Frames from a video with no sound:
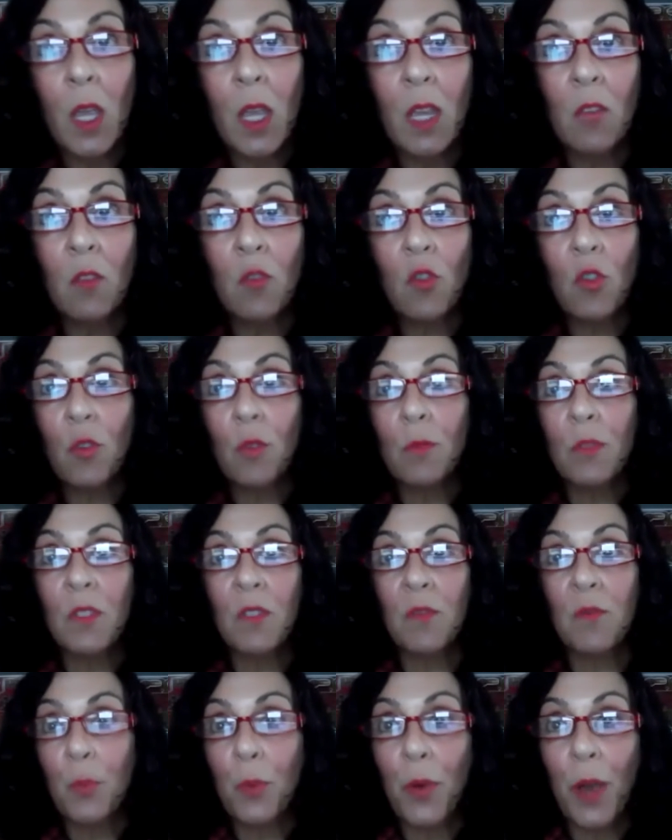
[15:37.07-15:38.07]
In terms
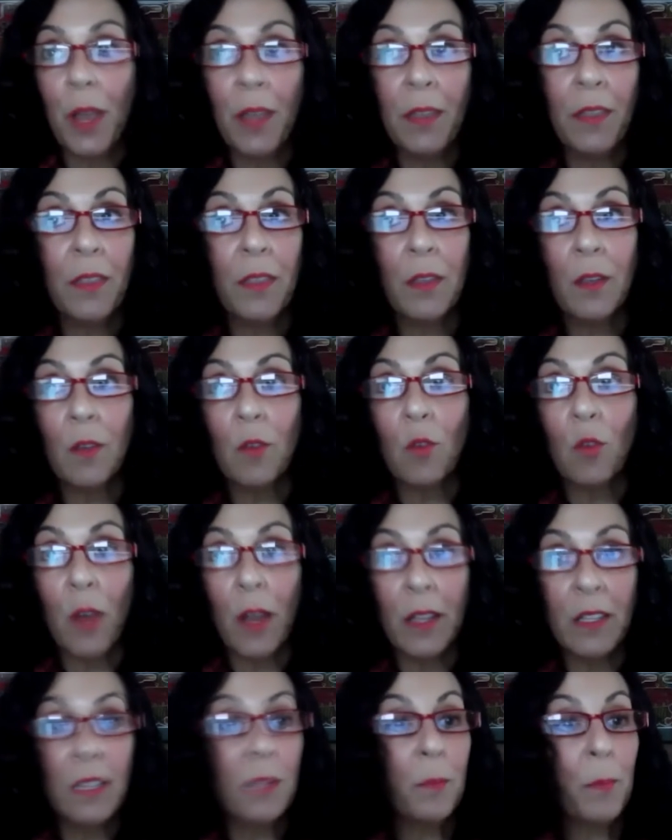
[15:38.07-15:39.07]
of breath,
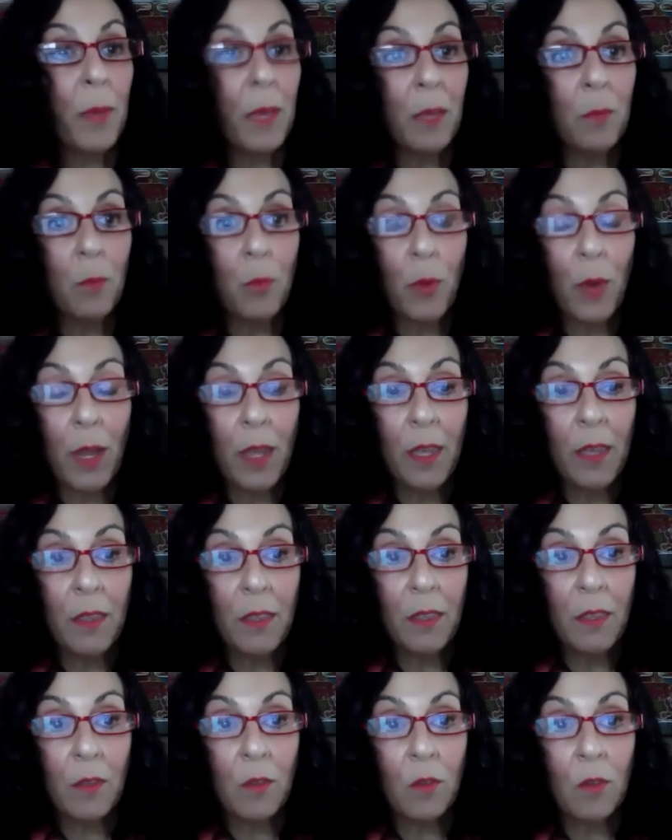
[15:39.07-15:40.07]
chronic bad
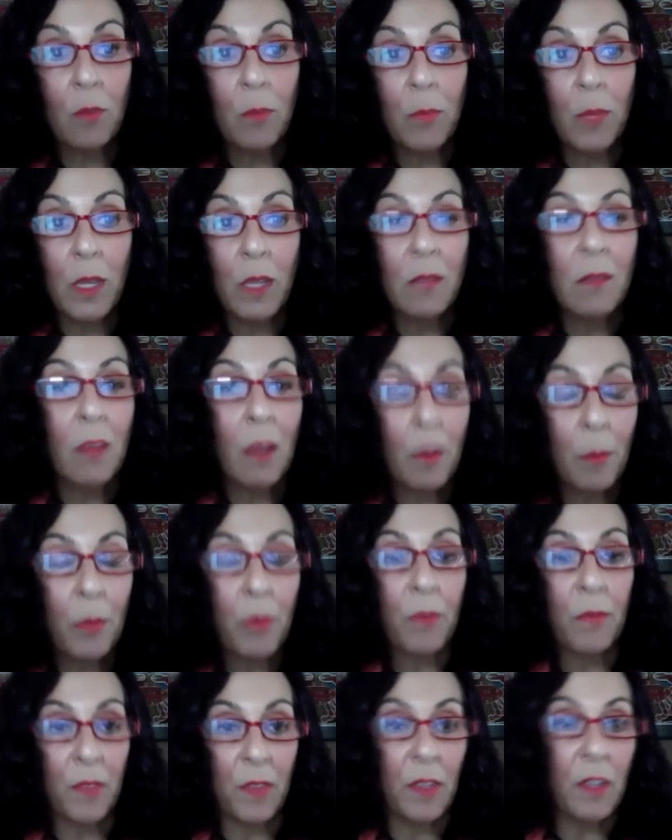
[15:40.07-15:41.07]
breath could be a
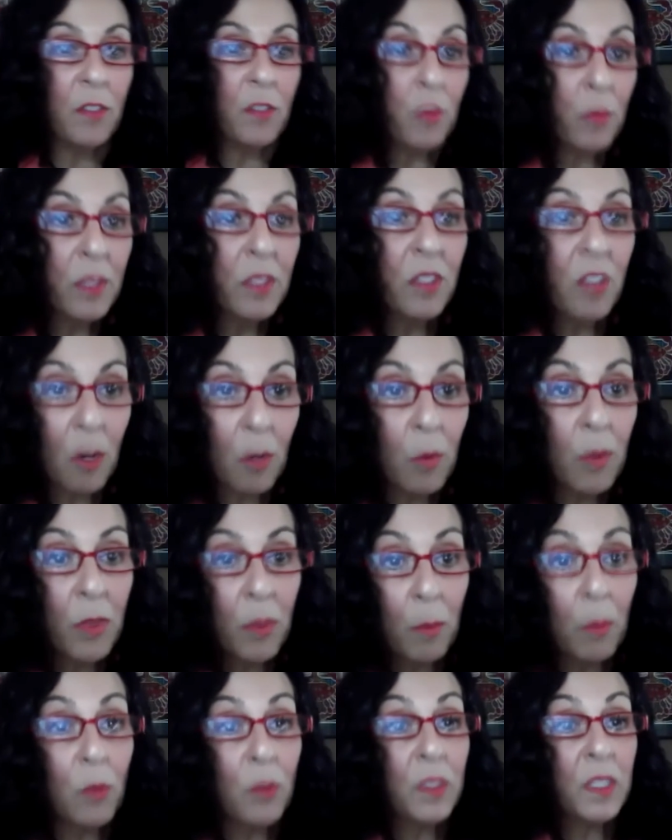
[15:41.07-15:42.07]
number of things. You want to start with
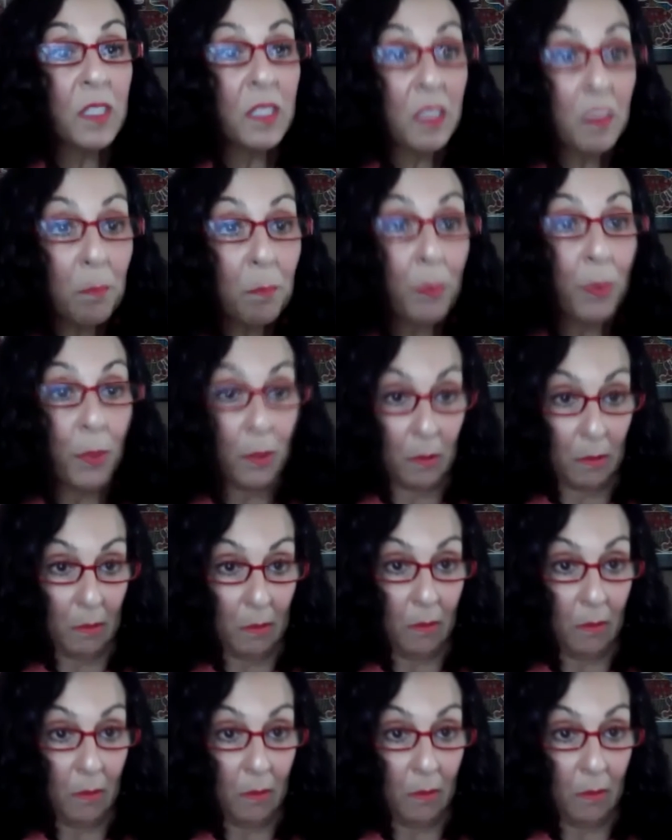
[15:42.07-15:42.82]
the most simple